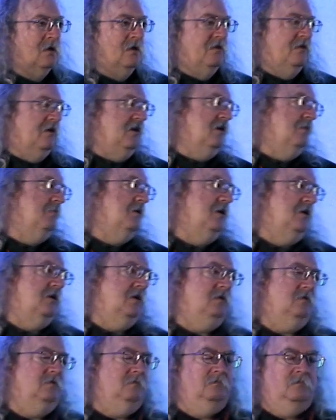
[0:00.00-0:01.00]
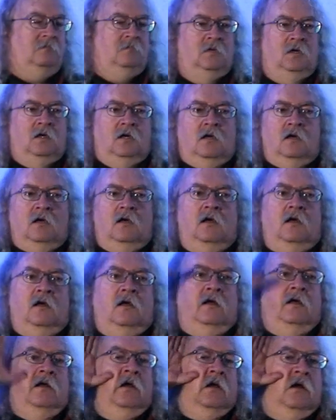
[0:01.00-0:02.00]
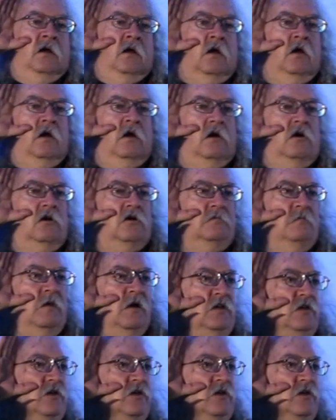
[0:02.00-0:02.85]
Think about it. Here's my